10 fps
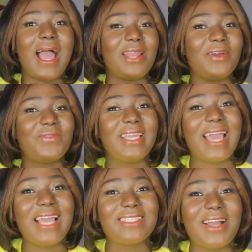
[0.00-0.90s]
I love you
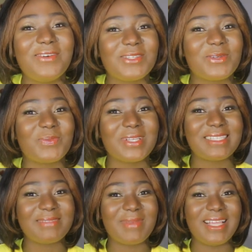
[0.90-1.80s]
guys. You're always
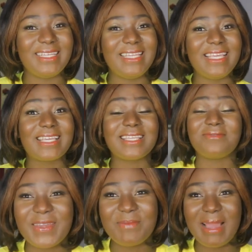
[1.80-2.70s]
reposting my link.
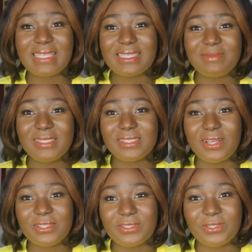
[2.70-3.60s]
If you, my siblings
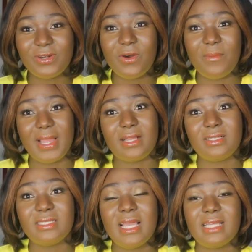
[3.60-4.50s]
also, oh my
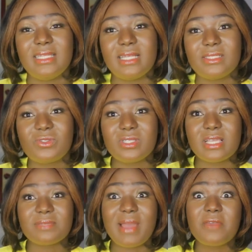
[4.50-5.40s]
god, they are the
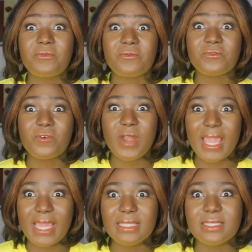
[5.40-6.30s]
sweetest. My
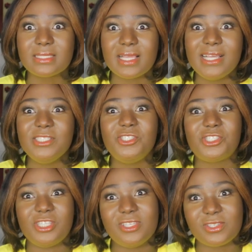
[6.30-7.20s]
friends,
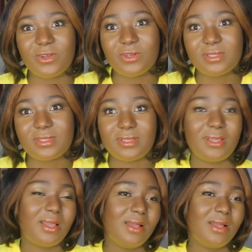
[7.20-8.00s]
Jesus.